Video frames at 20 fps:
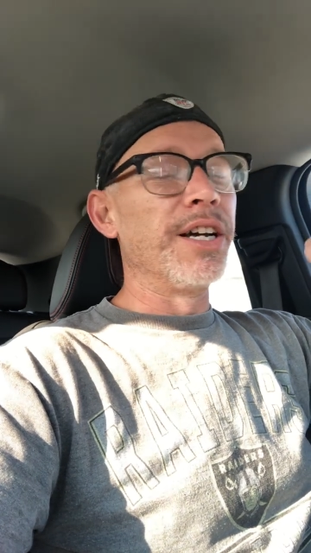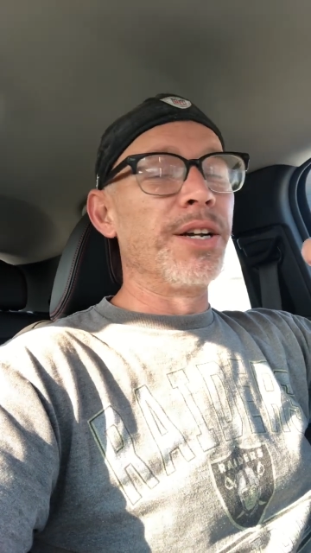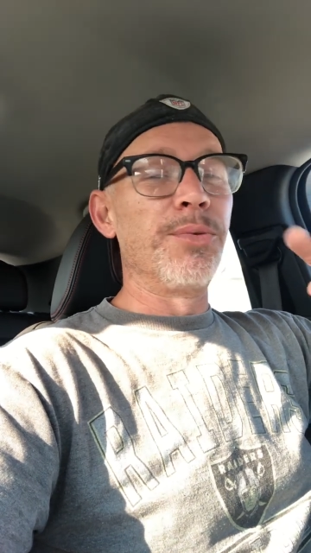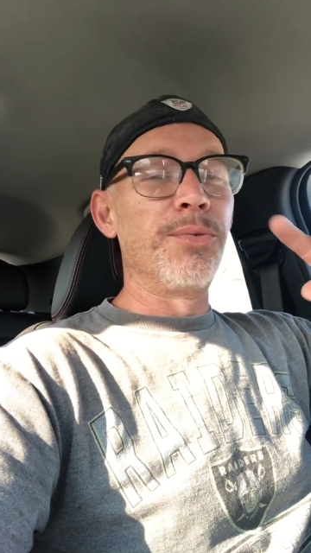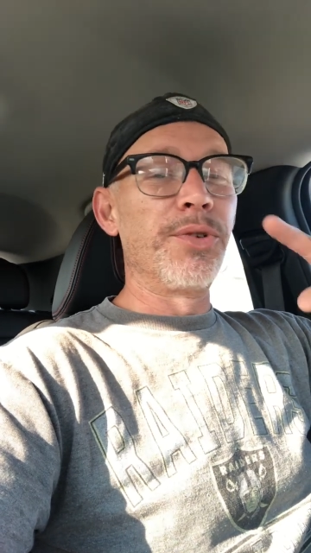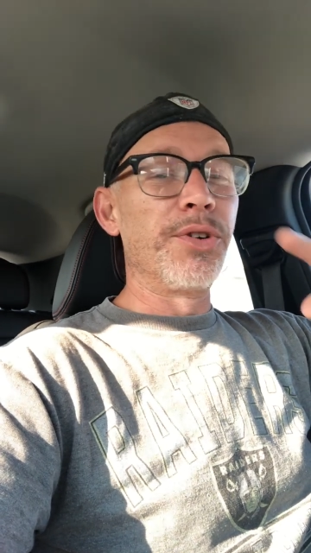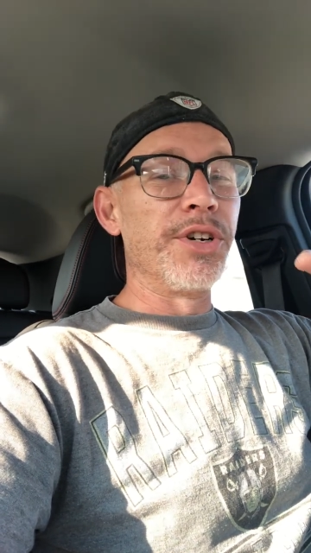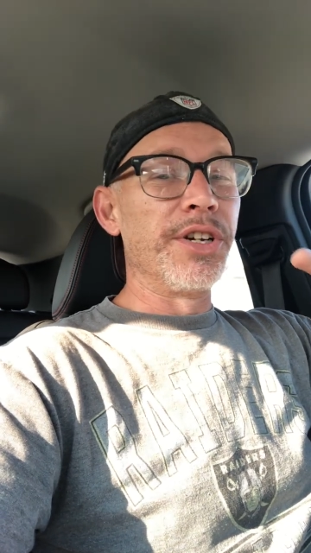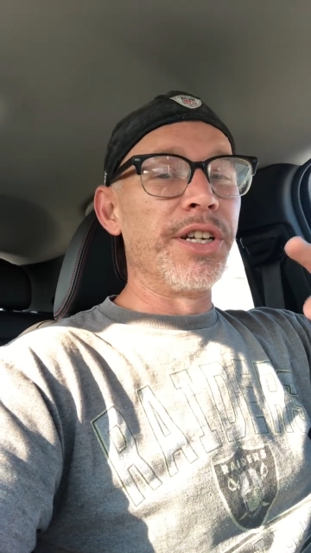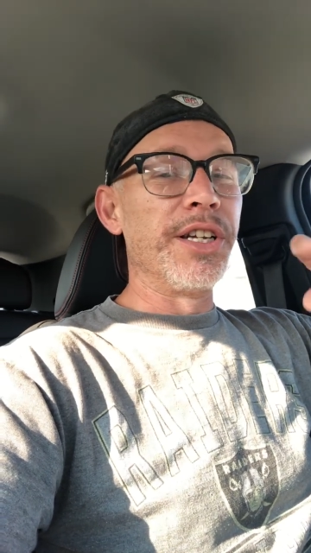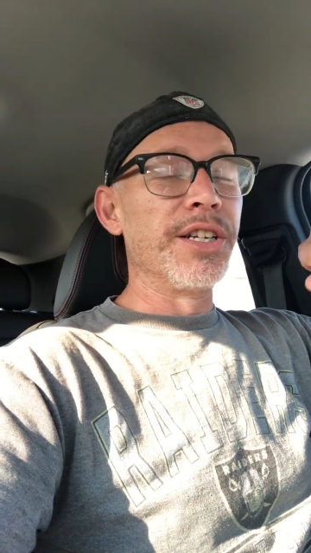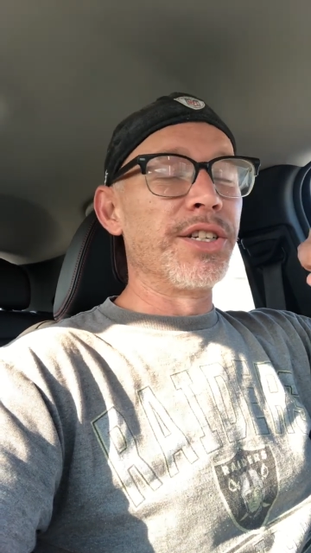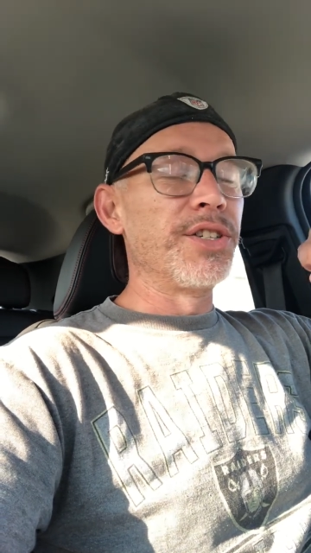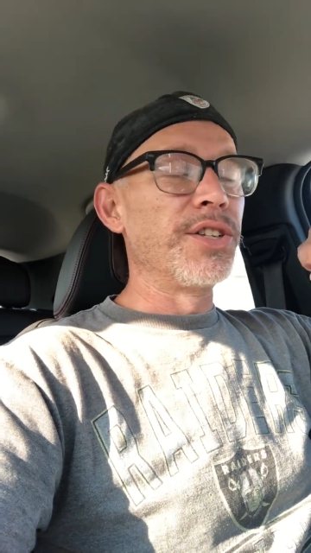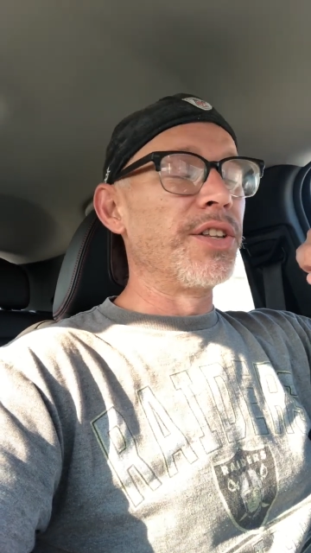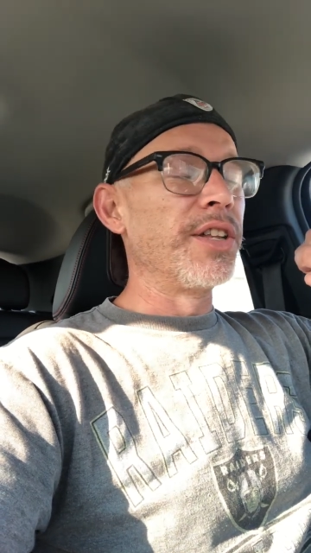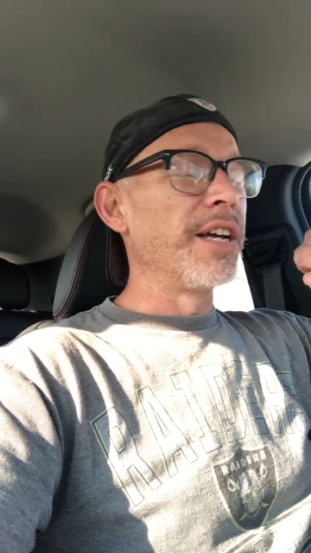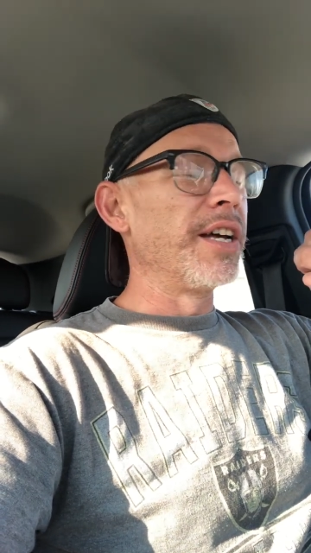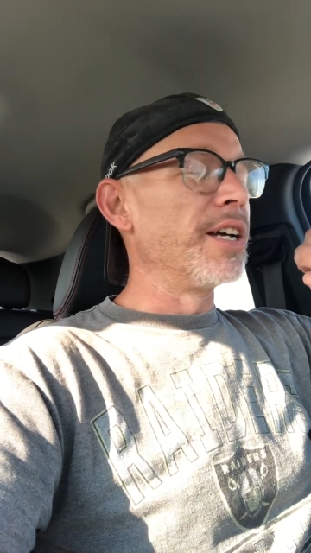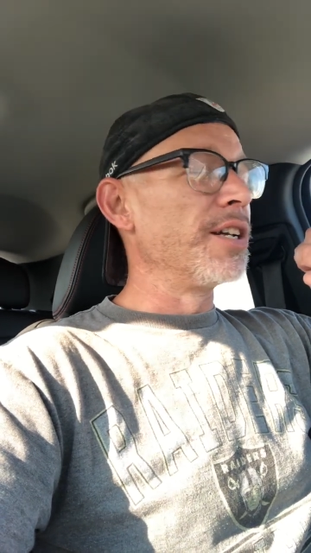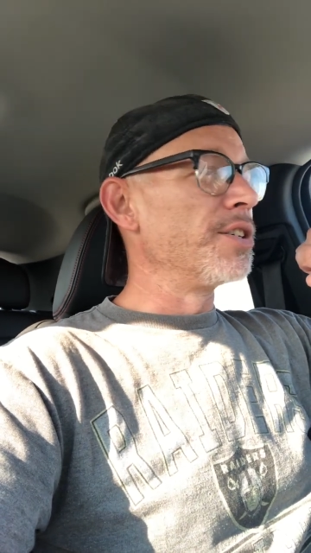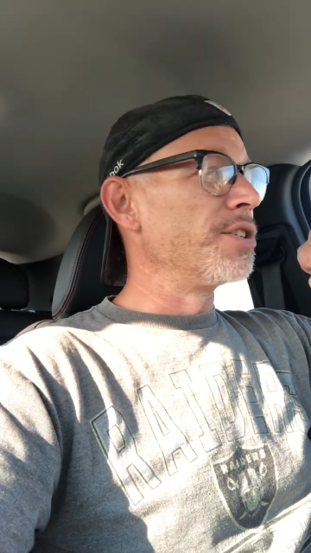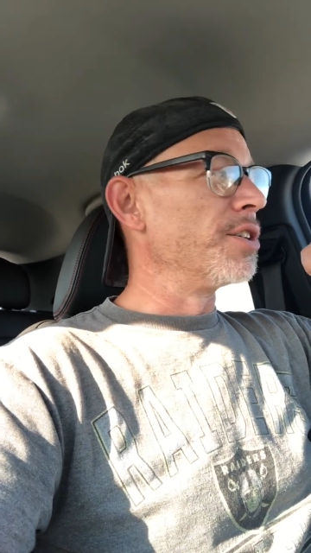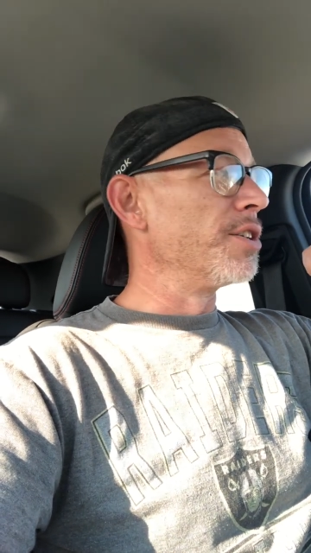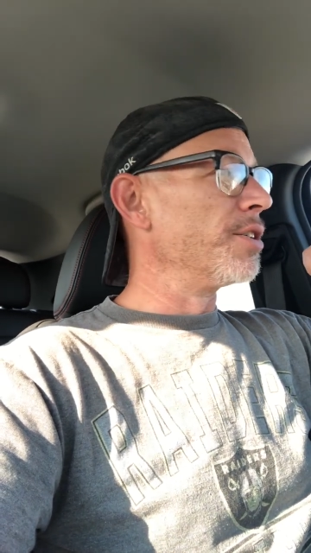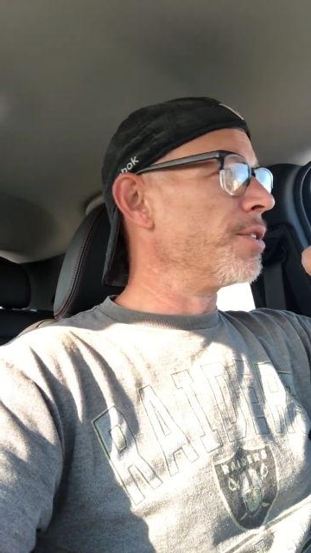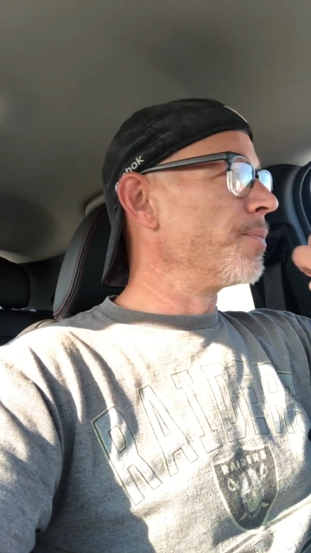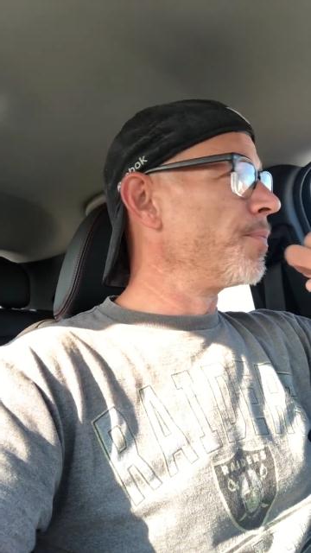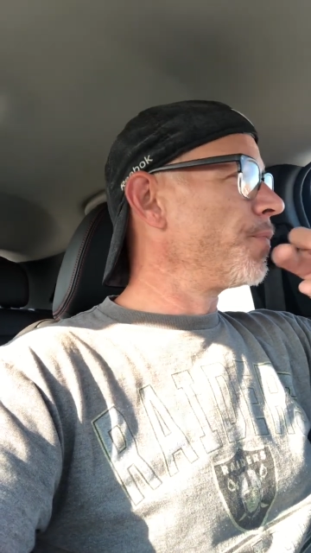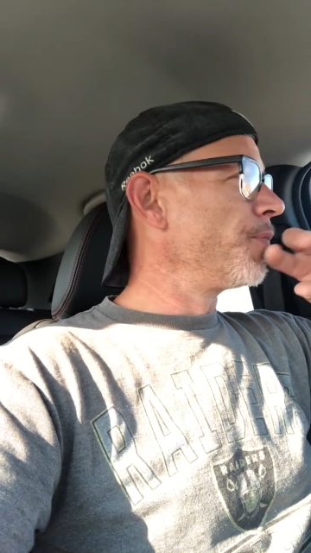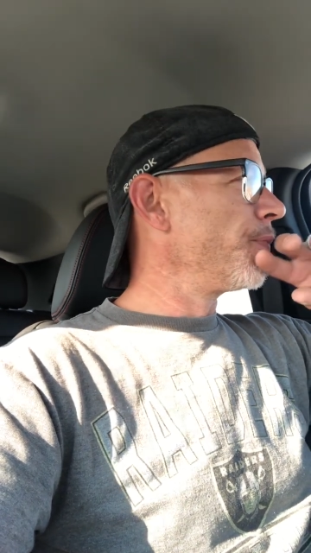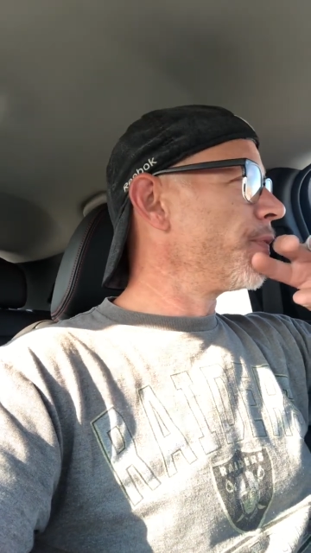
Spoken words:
and we're going to get to that too.